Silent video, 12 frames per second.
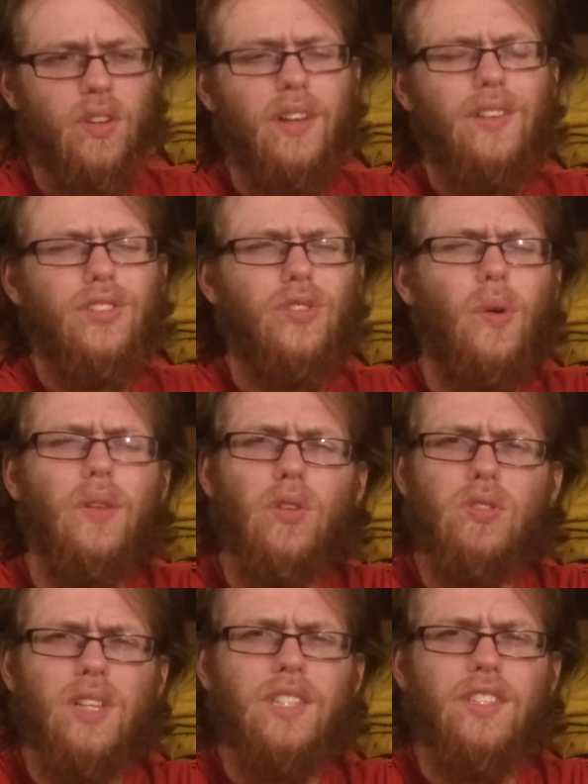So it
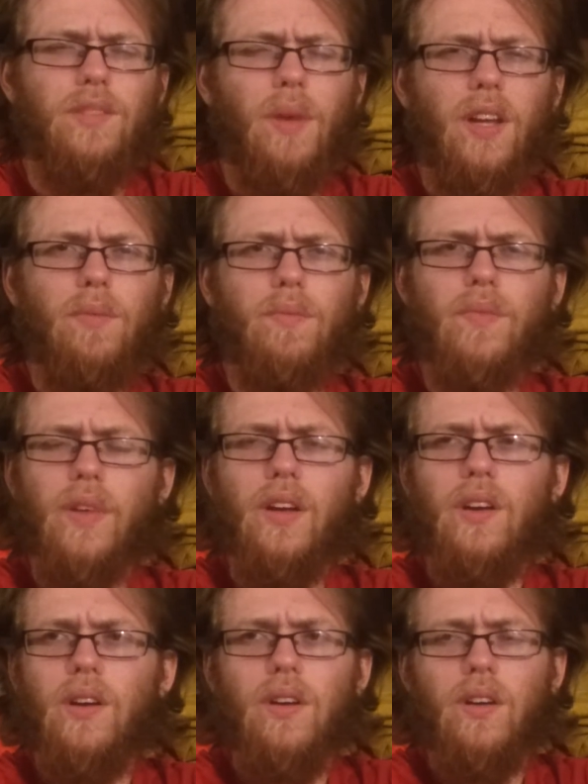looks like she might have,
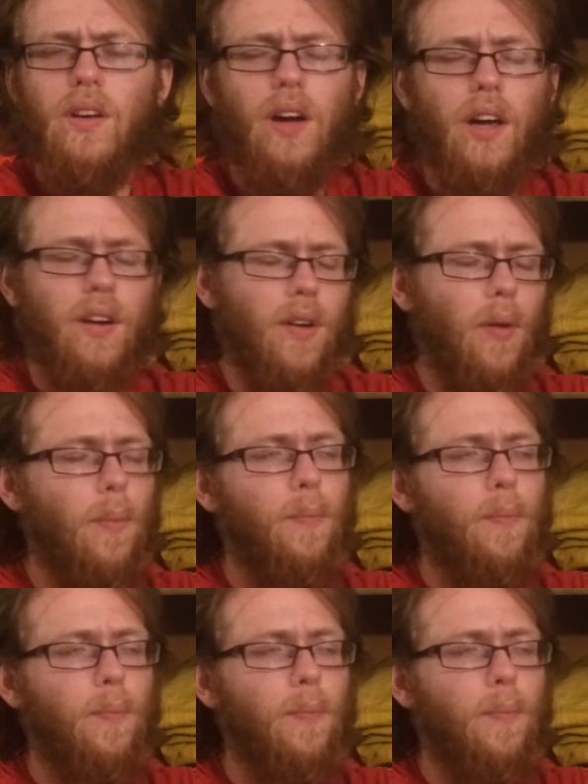I don't know.